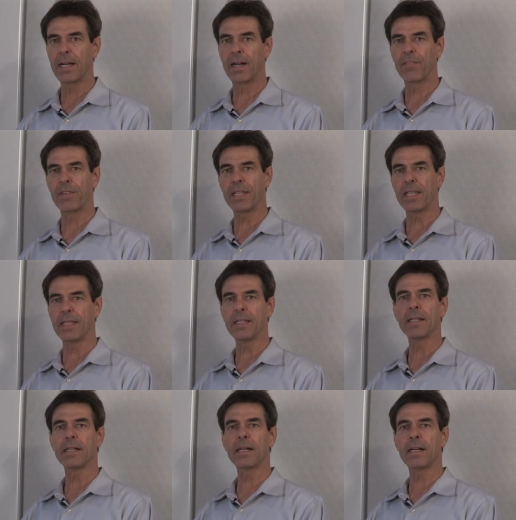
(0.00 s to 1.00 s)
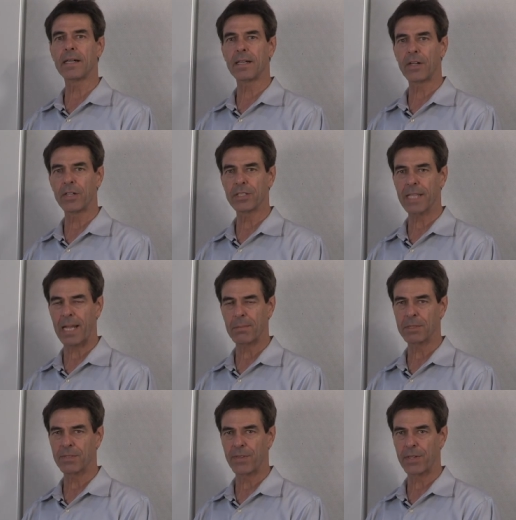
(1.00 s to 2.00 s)
of the uh, Earth's
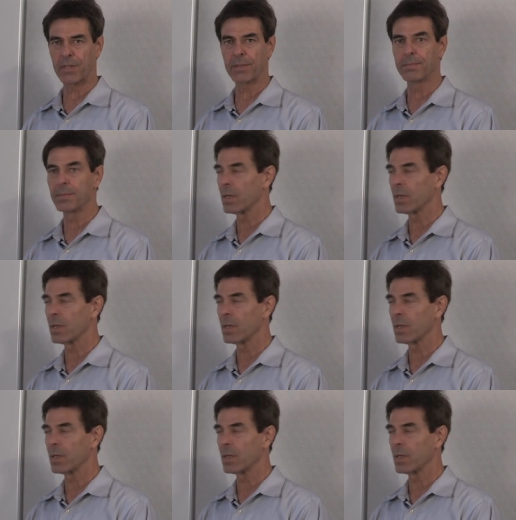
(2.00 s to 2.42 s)
atmosphere.